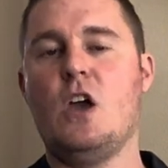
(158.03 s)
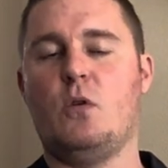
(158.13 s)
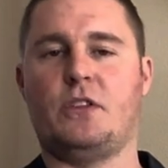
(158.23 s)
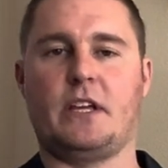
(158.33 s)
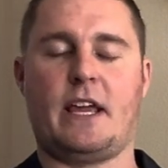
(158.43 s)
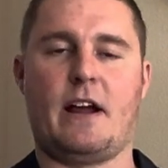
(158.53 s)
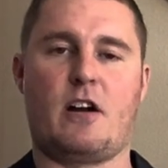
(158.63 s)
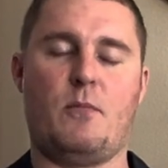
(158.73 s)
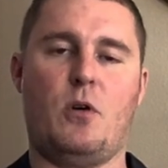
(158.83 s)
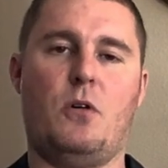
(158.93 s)
with the
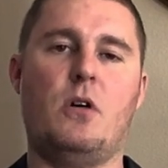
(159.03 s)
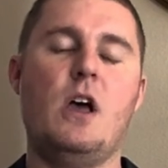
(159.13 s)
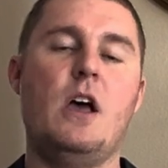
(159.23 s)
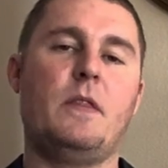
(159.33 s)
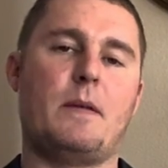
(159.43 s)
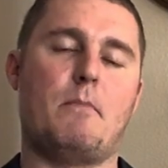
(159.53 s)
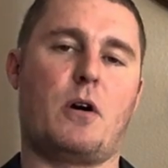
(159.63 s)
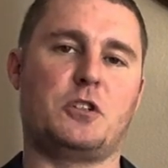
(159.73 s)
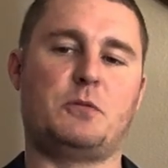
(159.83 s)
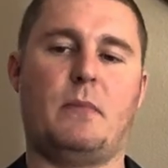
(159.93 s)
caramel, the
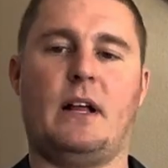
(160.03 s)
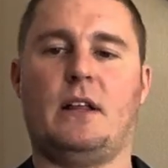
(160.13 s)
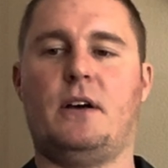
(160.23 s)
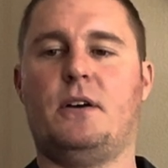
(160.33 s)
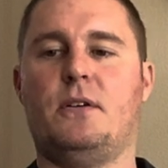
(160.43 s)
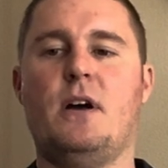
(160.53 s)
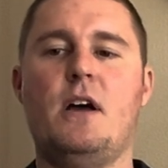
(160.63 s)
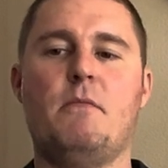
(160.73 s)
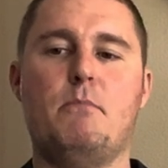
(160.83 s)
marshmallow,